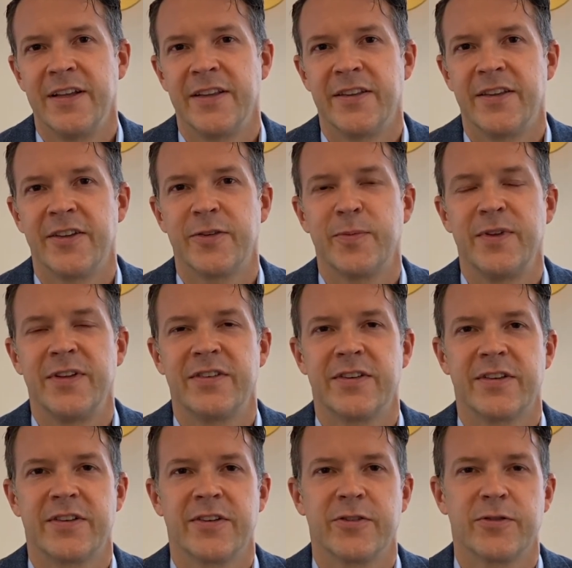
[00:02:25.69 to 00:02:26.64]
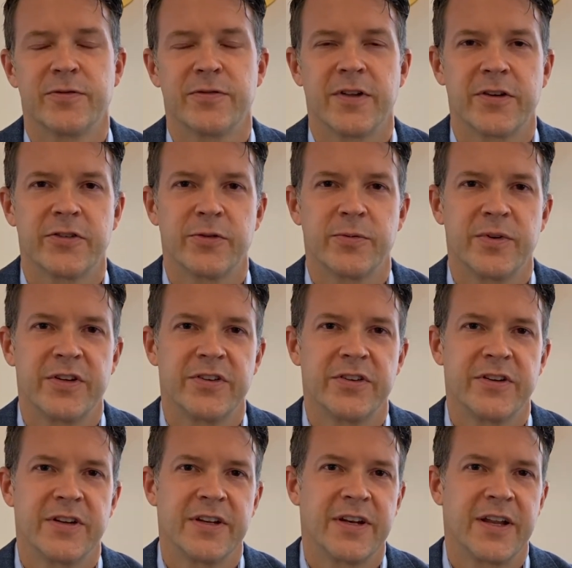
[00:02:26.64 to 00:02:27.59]
This means that there's
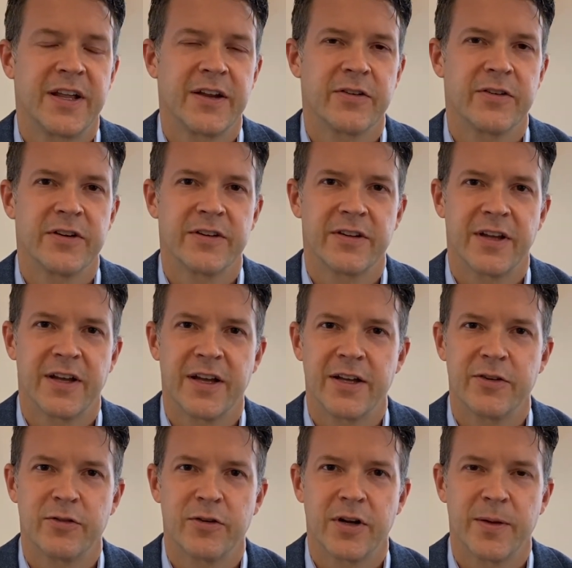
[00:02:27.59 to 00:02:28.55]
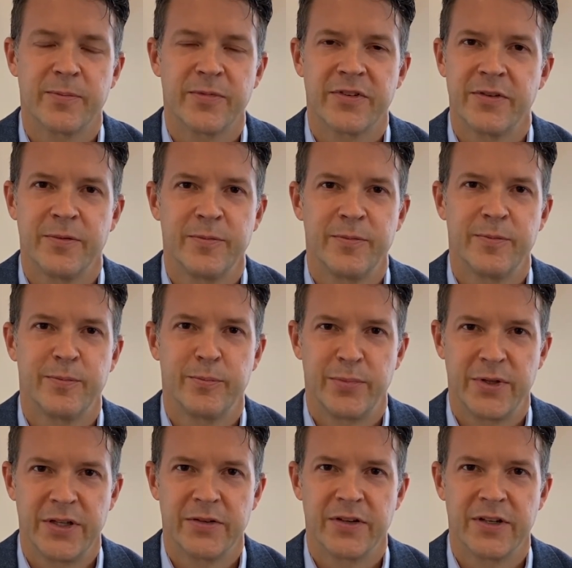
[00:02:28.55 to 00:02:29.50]
fluctuation inherent to eye drops,
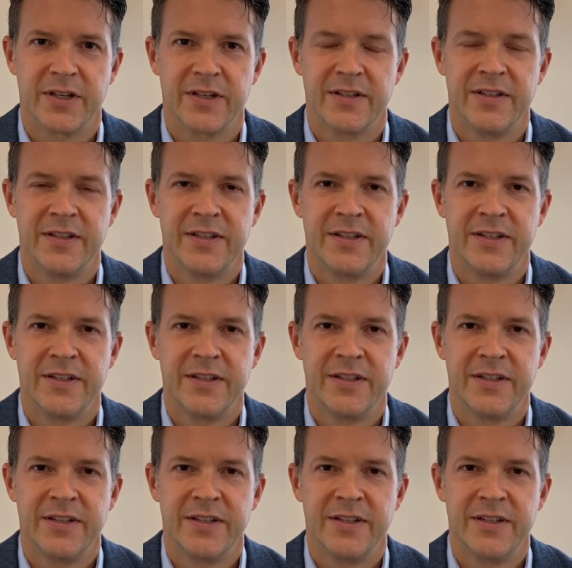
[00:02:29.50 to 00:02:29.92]
period.